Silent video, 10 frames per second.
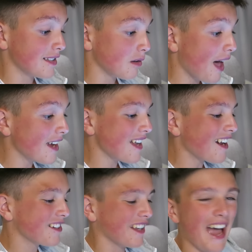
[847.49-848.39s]
So that is
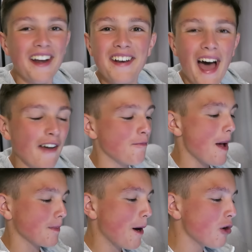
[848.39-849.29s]
actually our 9th
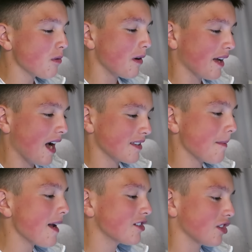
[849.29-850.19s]
best Pokemon, guys.
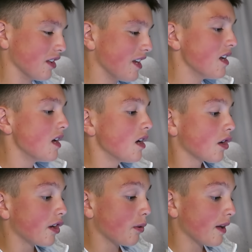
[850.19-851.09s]
I'm actually
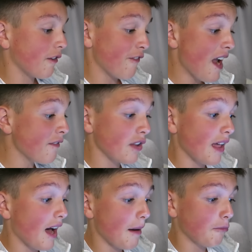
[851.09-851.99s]
going to quickly favorite that.